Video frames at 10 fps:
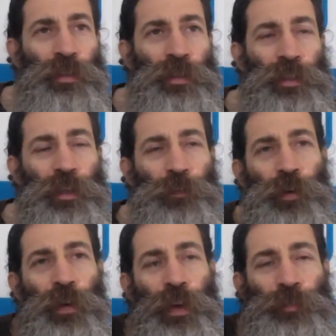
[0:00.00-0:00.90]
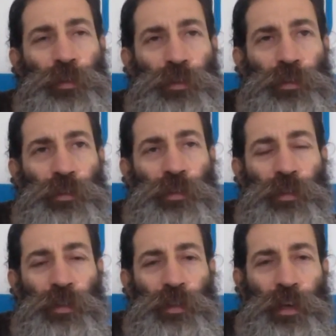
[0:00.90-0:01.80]
Different levels,
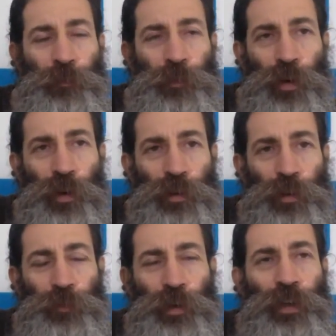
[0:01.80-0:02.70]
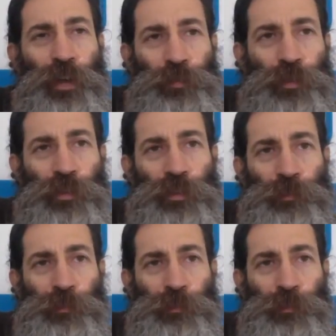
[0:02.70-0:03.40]
different different levels.